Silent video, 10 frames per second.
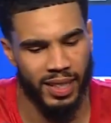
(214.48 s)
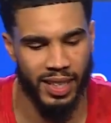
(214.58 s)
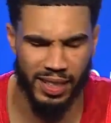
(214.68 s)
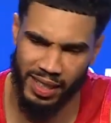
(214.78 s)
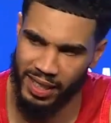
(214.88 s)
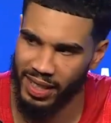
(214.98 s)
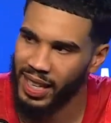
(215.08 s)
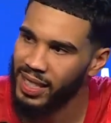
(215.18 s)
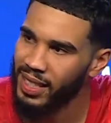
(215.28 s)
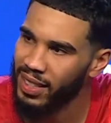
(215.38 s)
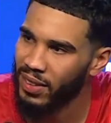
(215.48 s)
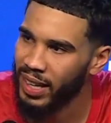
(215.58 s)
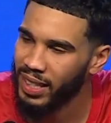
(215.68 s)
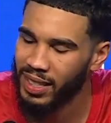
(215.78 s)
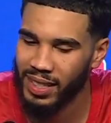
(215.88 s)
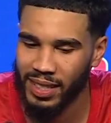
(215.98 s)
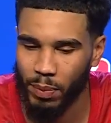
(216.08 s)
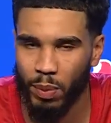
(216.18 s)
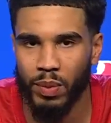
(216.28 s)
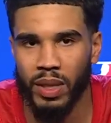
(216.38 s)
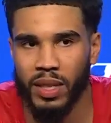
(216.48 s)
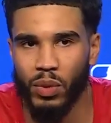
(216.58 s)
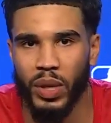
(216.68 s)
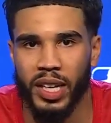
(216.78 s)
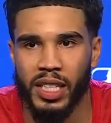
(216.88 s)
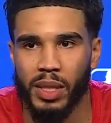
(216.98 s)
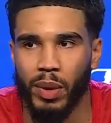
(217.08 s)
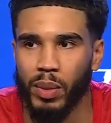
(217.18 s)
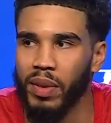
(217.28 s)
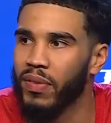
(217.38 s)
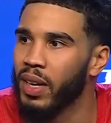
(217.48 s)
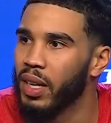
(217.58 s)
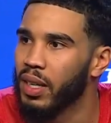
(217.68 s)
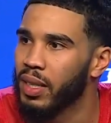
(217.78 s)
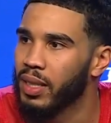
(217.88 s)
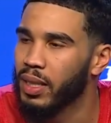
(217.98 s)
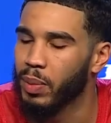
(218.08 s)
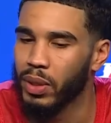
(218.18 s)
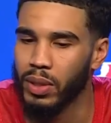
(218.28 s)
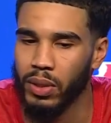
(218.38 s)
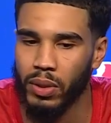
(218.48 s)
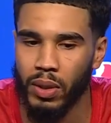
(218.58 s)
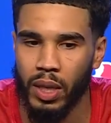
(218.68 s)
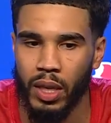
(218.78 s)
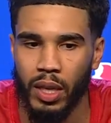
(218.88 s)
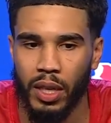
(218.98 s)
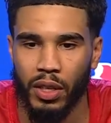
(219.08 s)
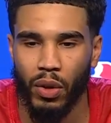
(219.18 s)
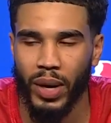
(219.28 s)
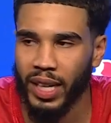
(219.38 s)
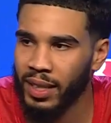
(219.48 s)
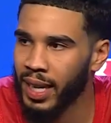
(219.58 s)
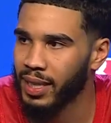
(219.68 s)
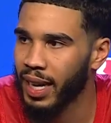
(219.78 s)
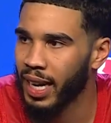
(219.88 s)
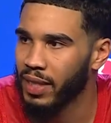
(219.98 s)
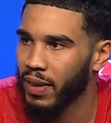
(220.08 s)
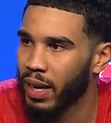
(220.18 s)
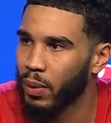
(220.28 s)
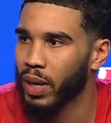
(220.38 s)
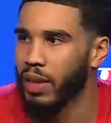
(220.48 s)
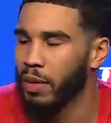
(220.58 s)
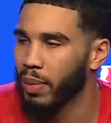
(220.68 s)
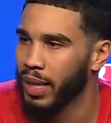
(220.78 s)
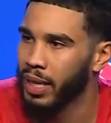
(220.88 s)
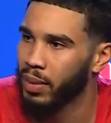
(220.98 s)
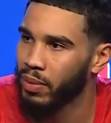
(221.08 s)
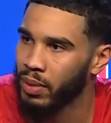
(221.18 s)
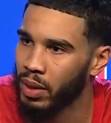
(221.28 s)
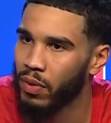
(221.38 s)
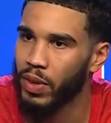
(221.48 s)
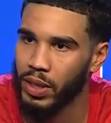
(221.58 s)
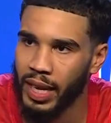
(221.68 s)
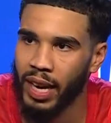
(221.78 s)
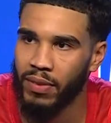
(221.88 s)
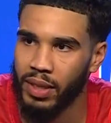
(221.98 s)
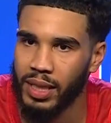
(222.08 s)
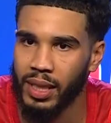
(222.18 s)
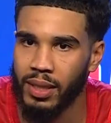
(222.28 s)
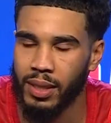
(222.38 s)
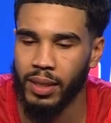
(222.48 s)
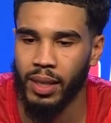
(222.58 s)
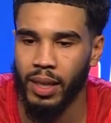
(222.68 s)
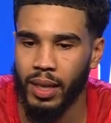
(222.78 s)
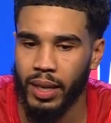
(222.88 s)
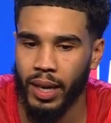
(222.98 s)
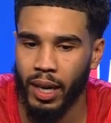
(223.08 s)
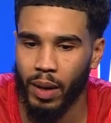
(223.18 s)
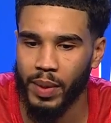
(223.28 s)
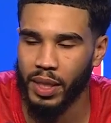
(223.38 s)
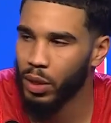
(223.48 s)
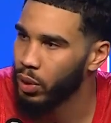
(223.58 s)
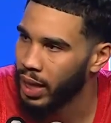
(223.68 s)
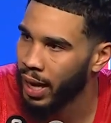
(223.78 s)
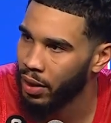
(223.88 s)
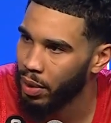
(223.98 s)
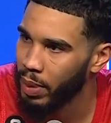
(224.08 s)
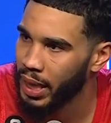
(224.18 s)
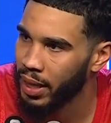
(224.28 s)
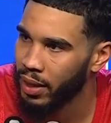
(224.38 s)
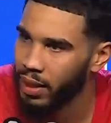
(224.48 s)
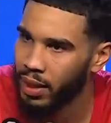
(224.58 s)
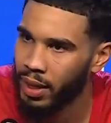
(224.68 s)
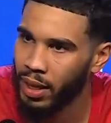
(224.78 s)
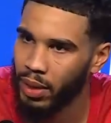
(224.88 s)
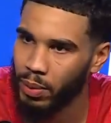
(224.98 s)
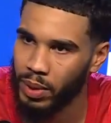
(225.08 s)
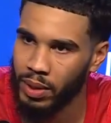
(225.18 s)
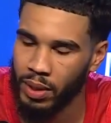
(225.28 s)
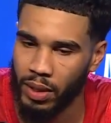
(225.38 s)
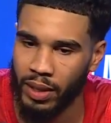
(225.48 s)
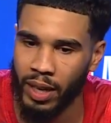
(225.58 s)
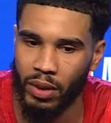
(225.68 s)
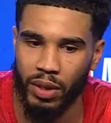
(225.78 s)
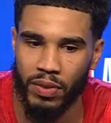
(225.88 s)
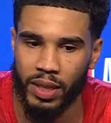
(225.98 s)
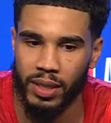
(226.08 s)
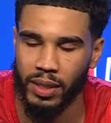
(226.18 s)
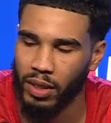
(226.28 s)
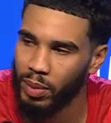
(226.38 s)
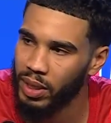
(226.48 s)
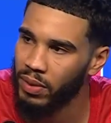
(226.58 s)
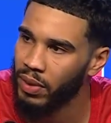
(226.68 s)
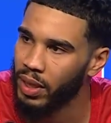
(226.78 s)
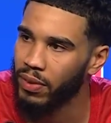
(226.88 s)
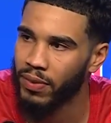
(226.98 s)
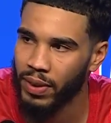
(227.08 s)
It's easy, right? This weekend is supposed to be fun. This is supposed to, you know, recognize guys for how well they played in the, you know, first half of the season. It's a huge honor to be here, you know, not only for yourself, but for your